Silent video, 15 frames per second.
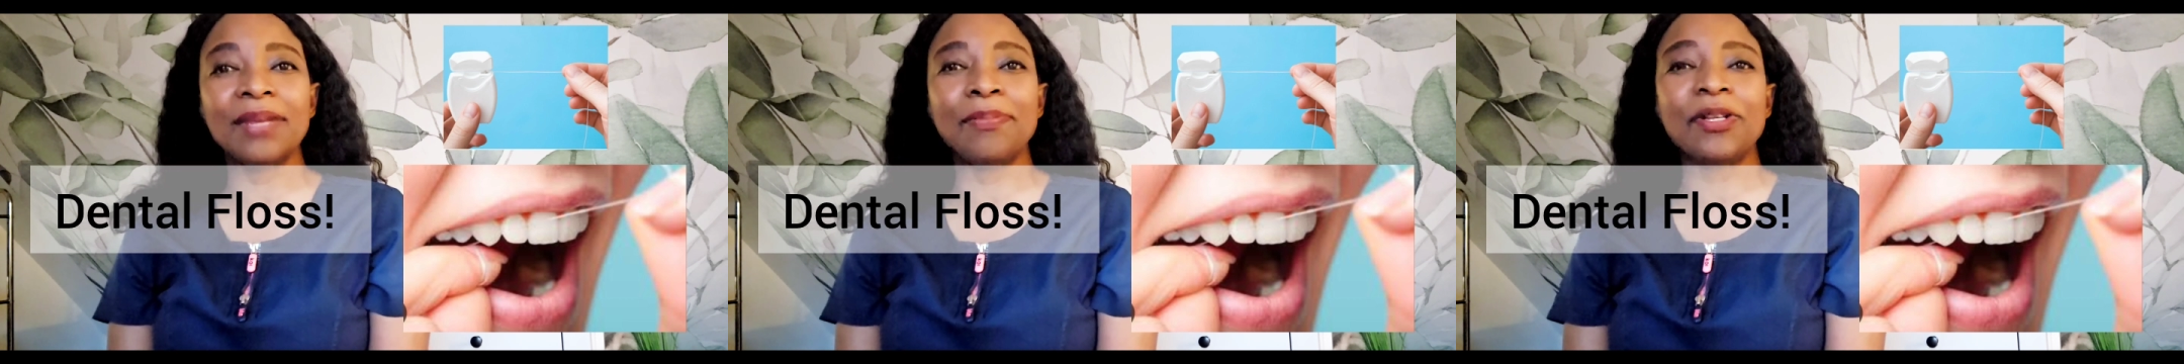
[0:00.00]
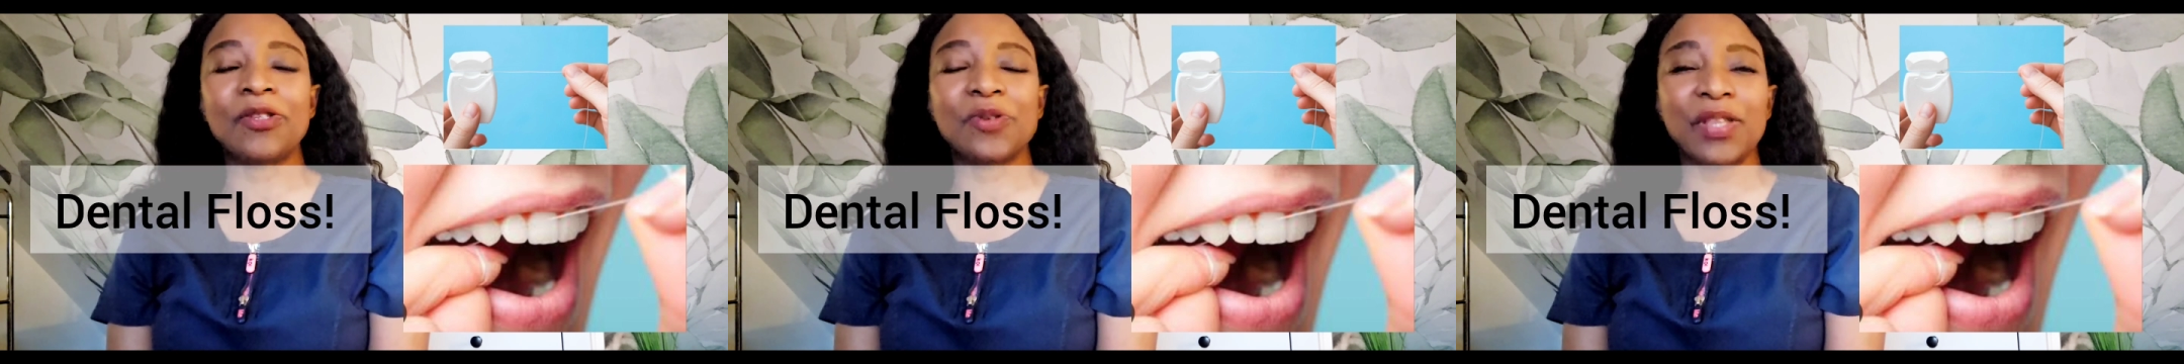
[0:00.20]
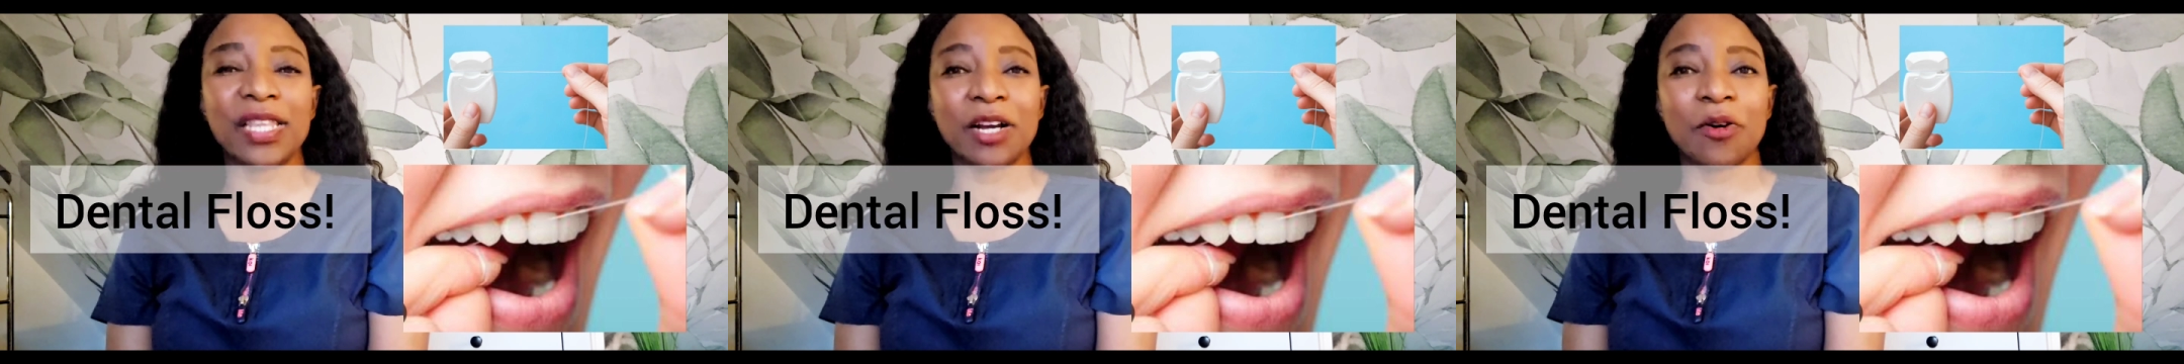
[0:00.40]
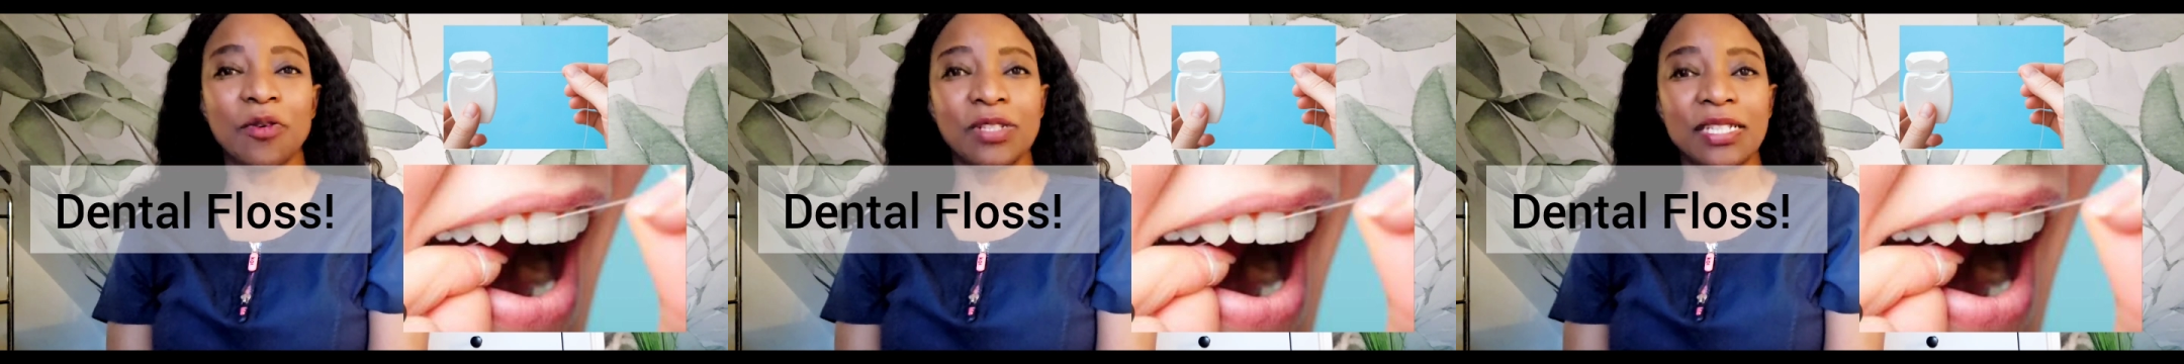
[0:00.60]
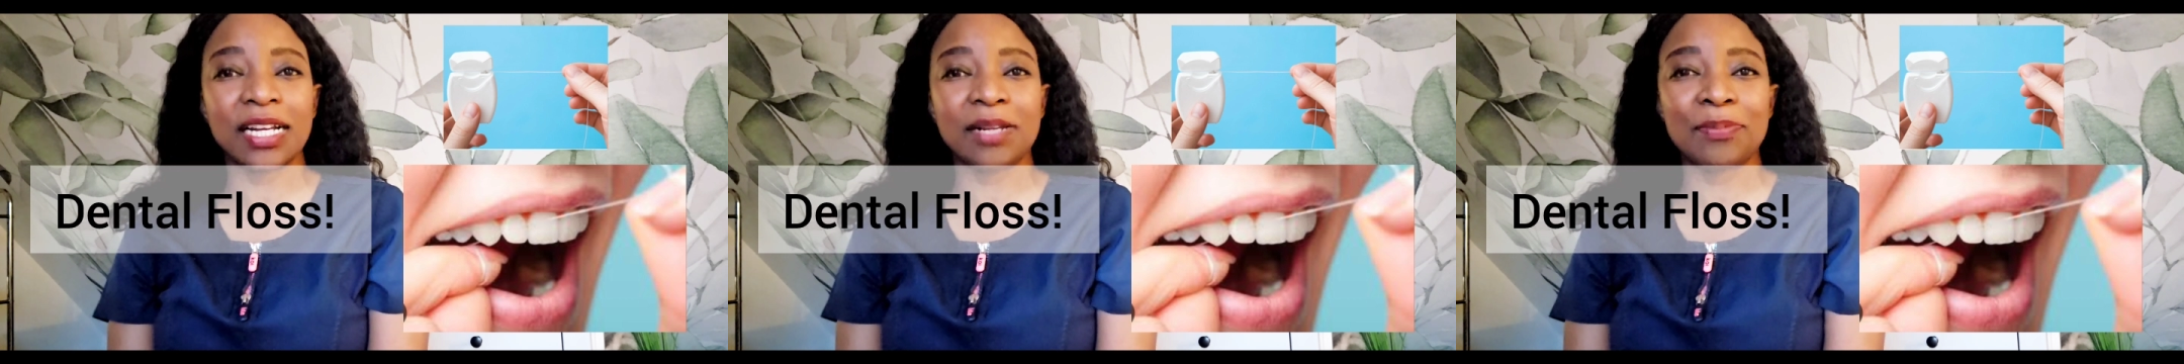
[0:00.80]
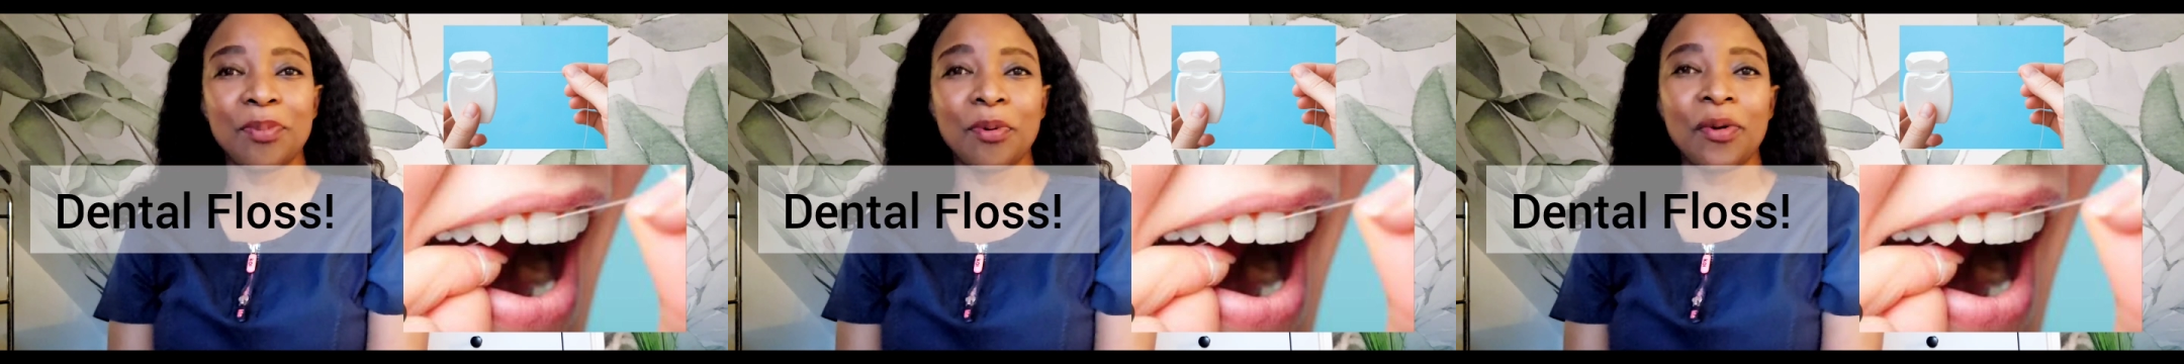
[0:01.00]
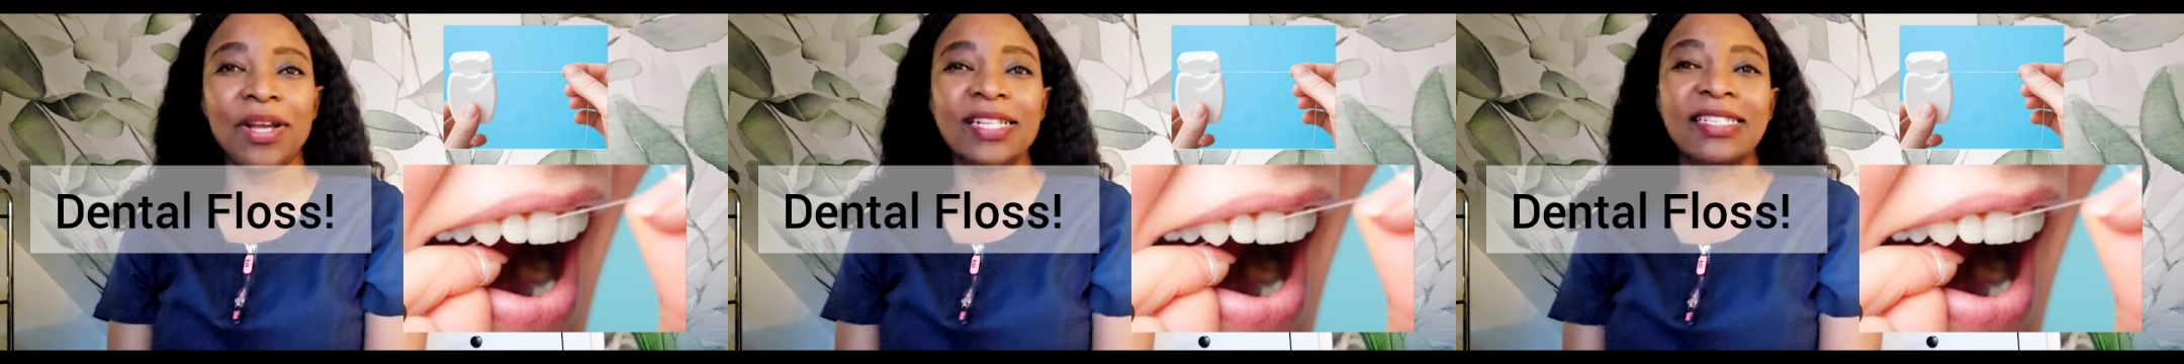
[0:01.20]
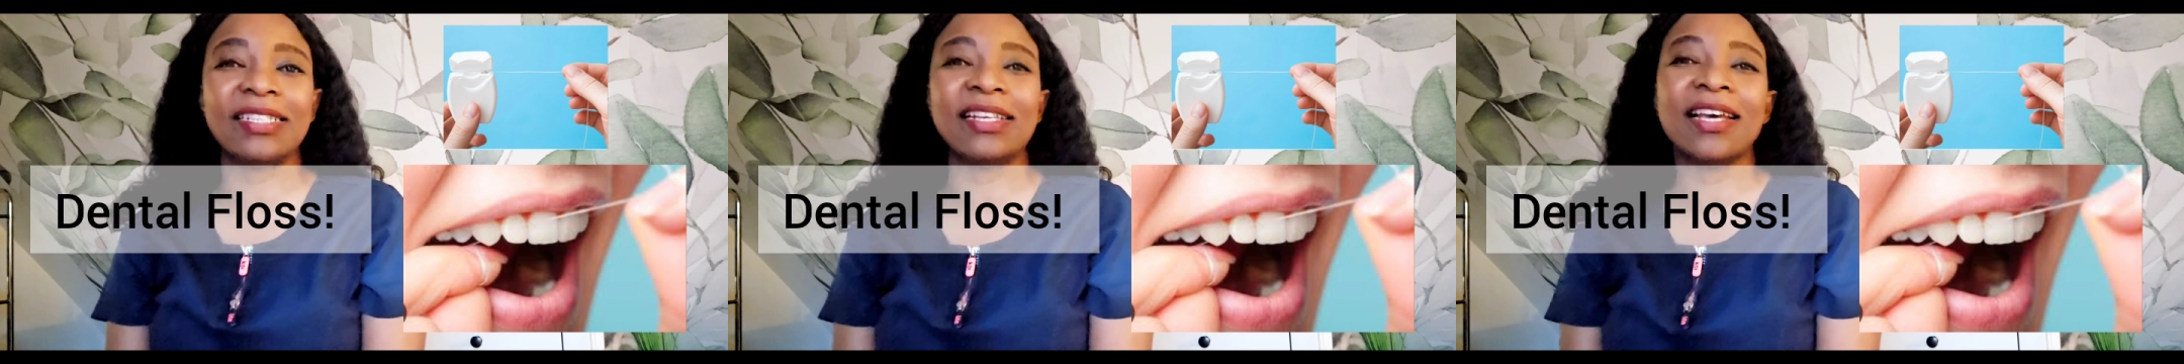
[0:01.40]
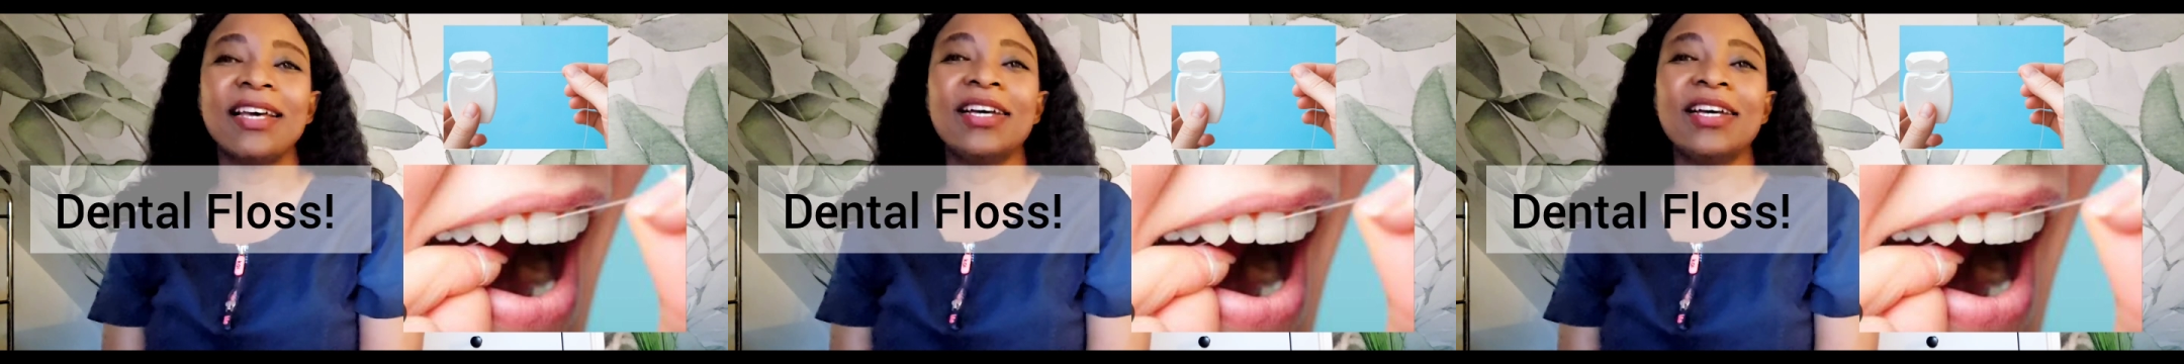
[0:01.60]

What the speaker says: between the contact points